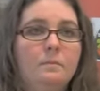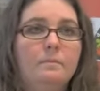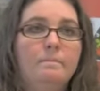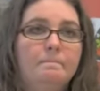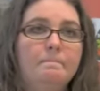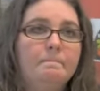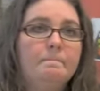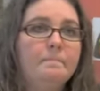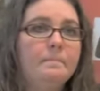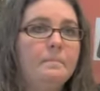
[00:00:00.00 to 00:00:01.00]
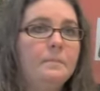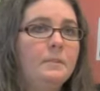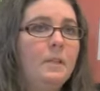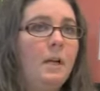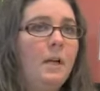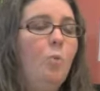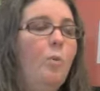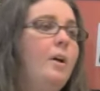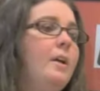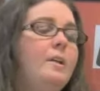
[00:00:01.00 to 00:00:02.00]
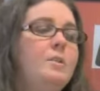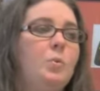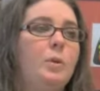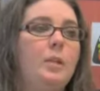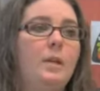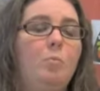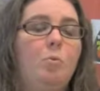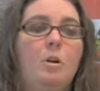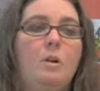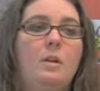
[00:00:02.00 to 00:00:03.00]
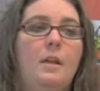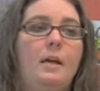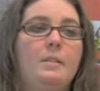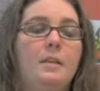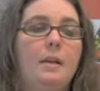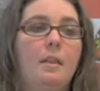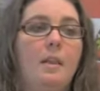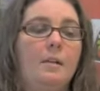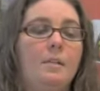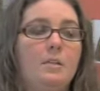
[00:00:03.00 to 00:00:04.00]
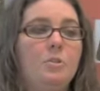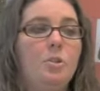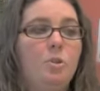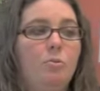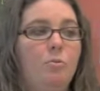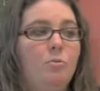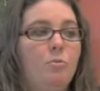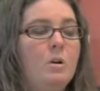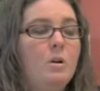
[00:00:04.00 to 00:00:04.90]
Mm-hmm. Well, and it's really important not to get locked into